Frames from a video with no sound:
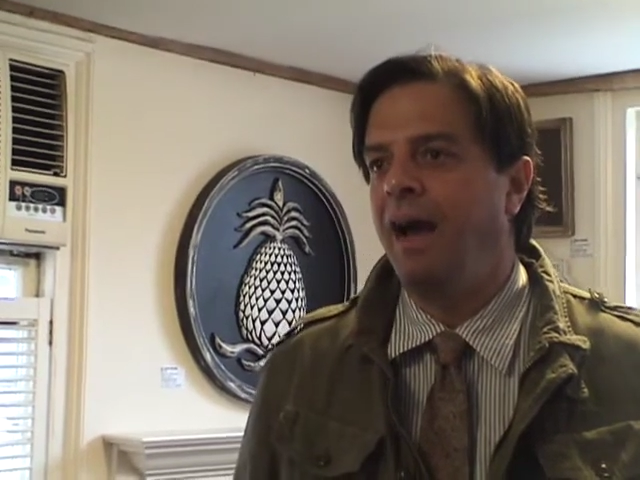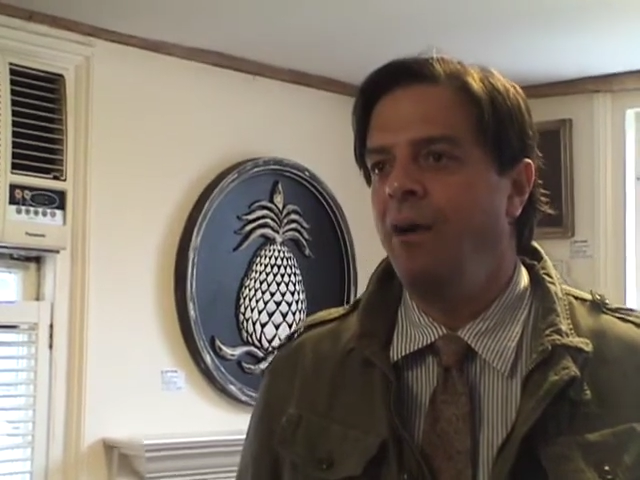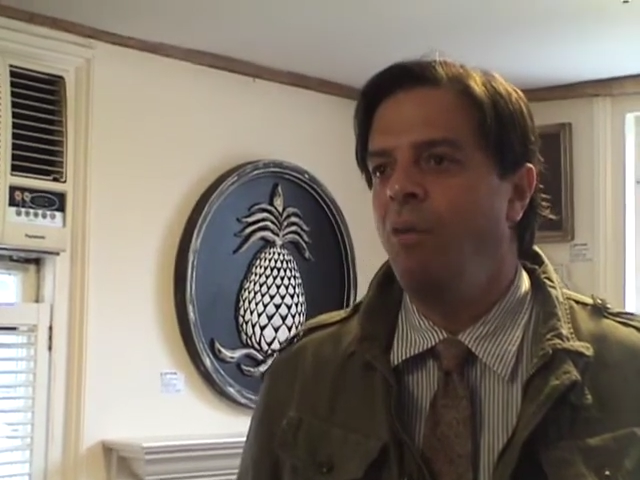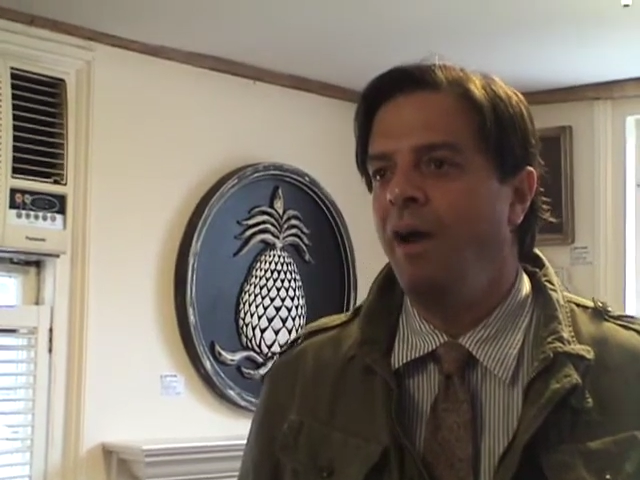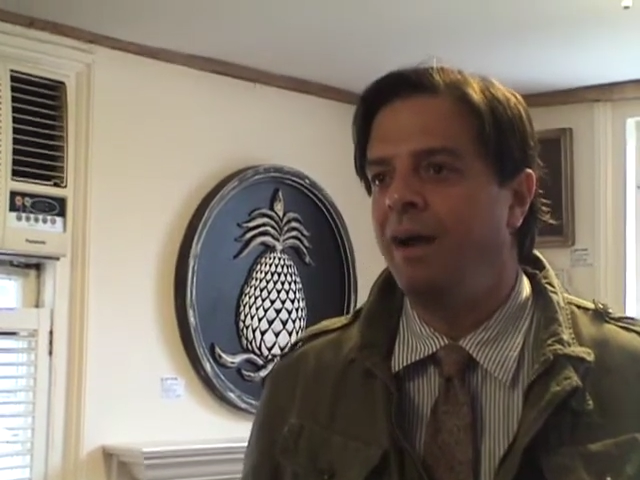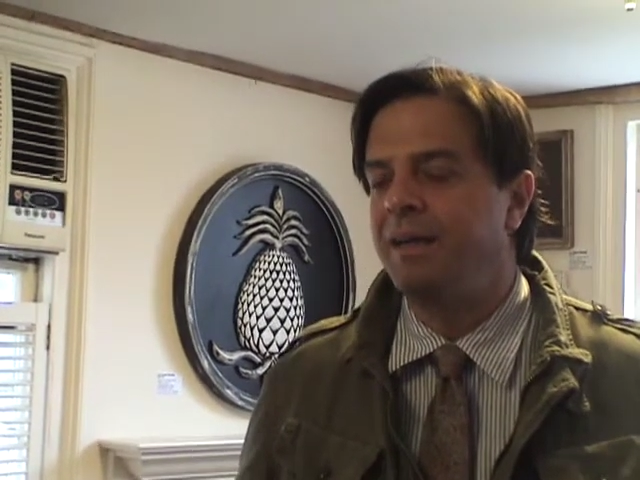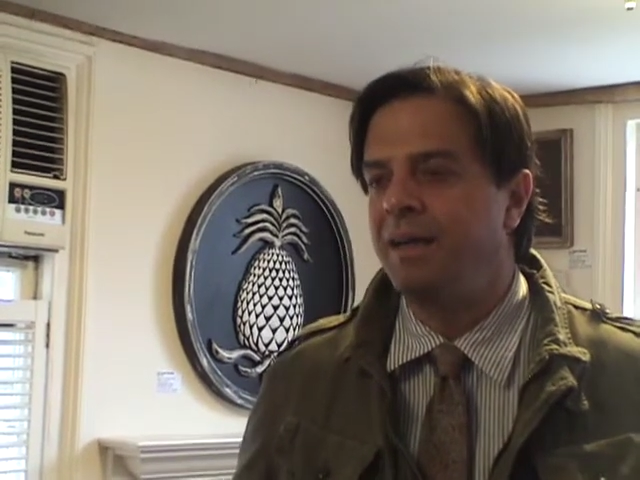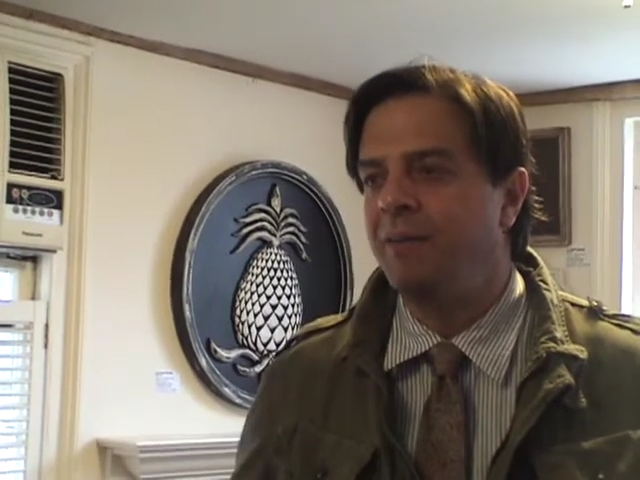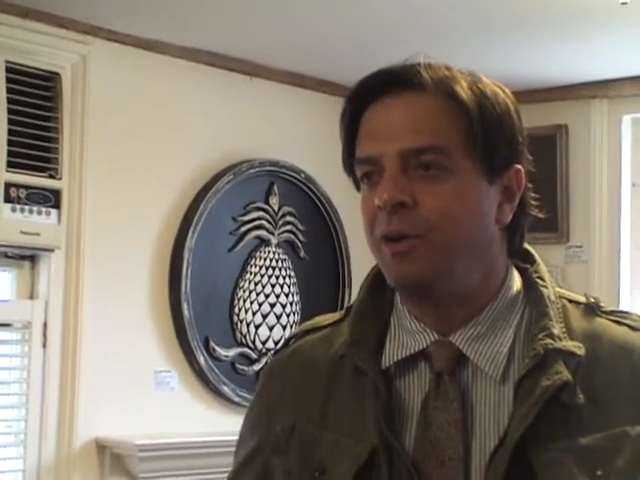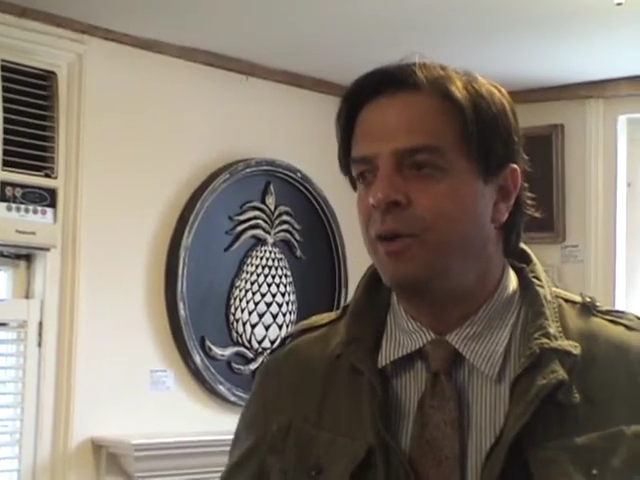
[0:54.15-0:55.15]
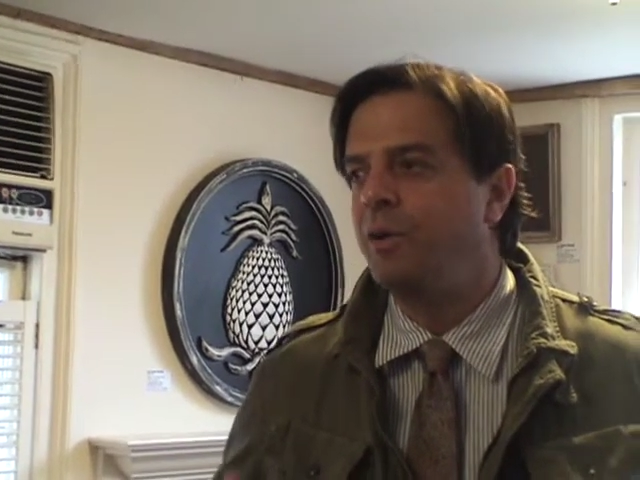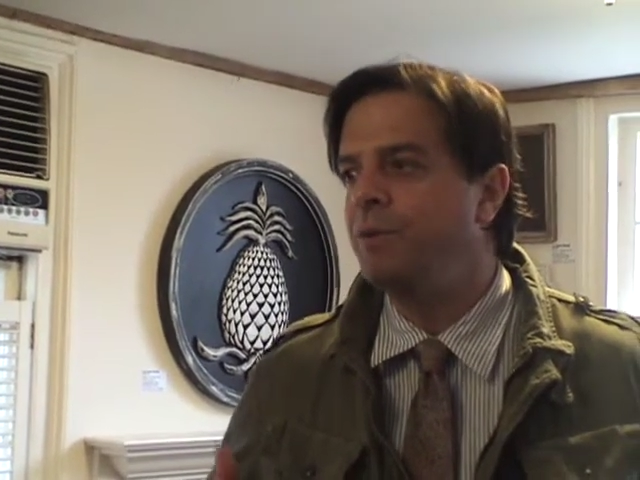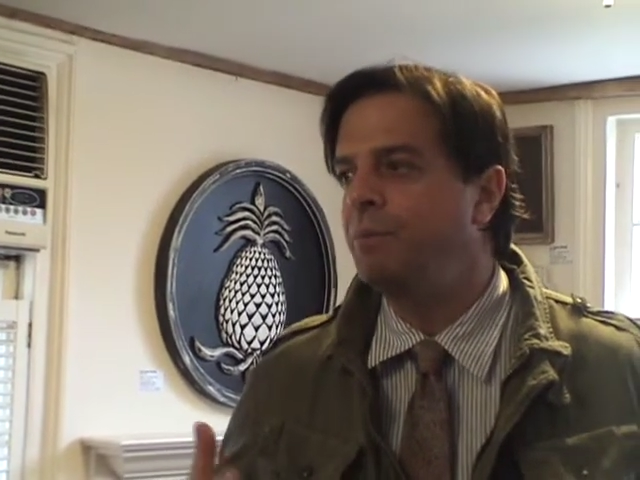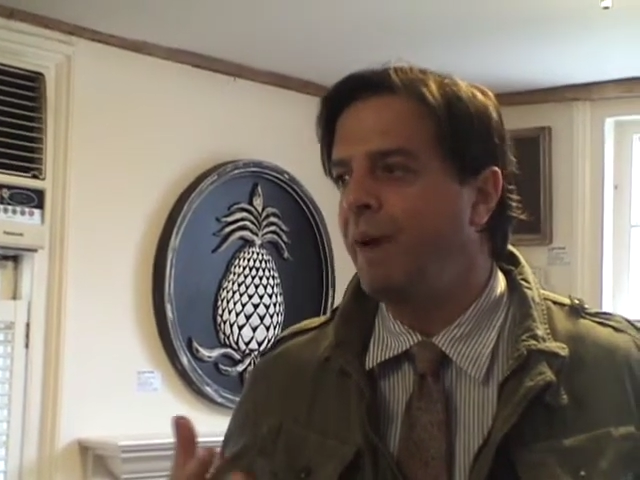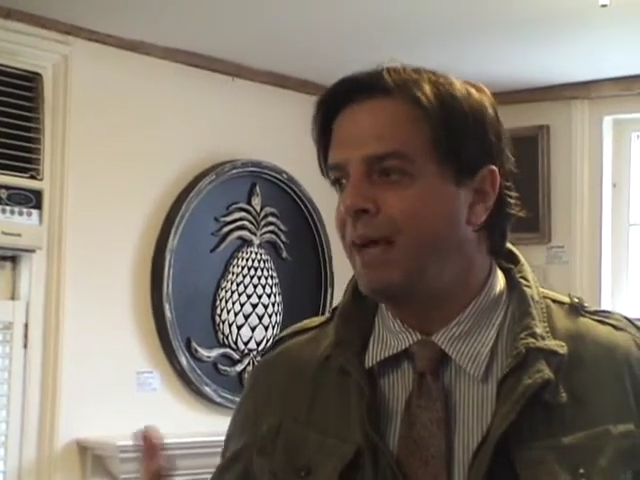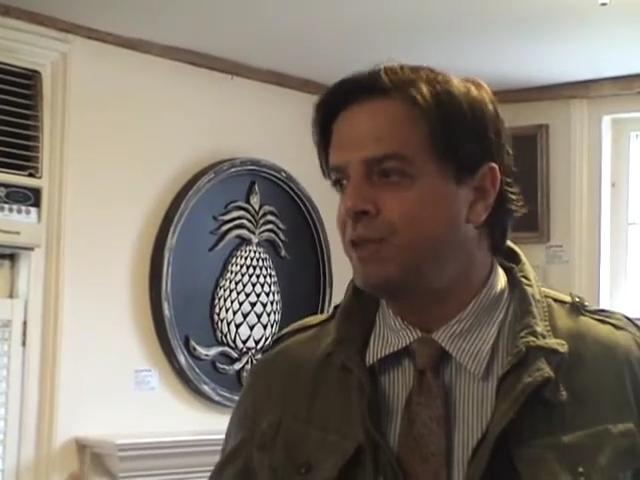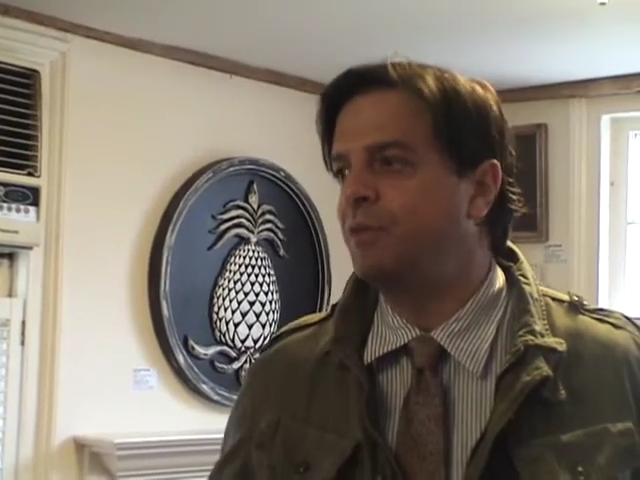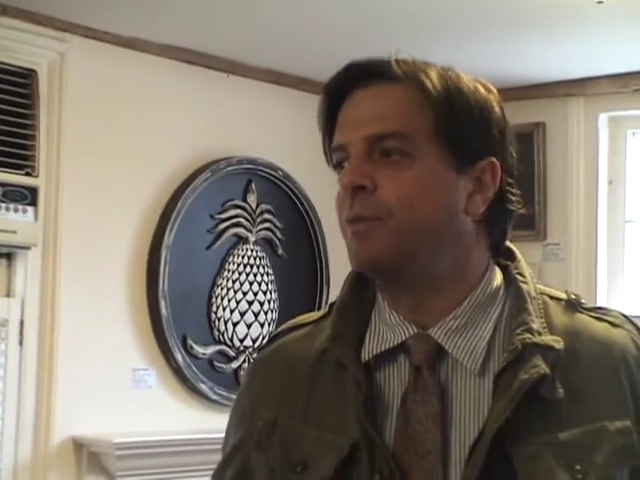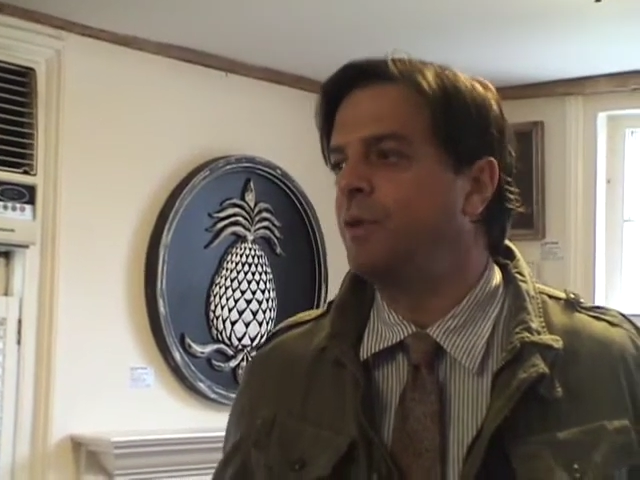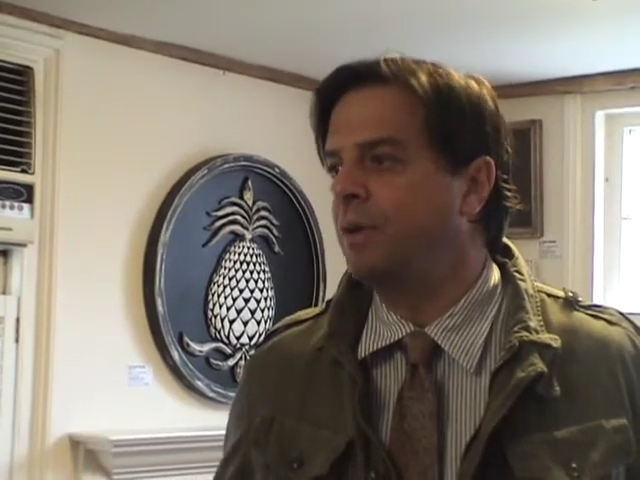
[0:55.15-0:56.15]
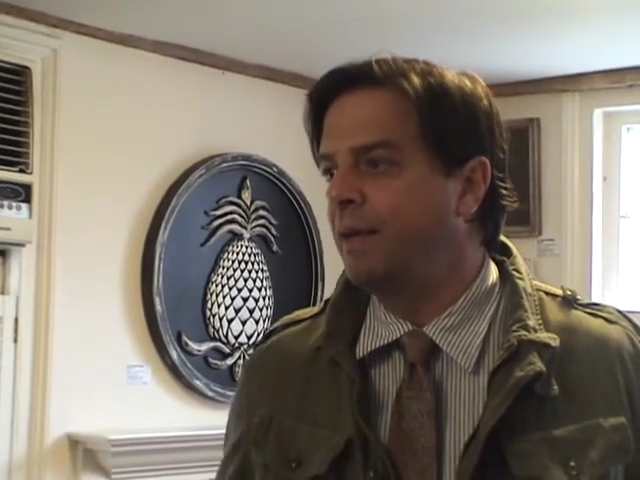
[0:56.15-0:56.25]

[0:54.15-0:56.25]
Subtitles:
I want a governor who's masterful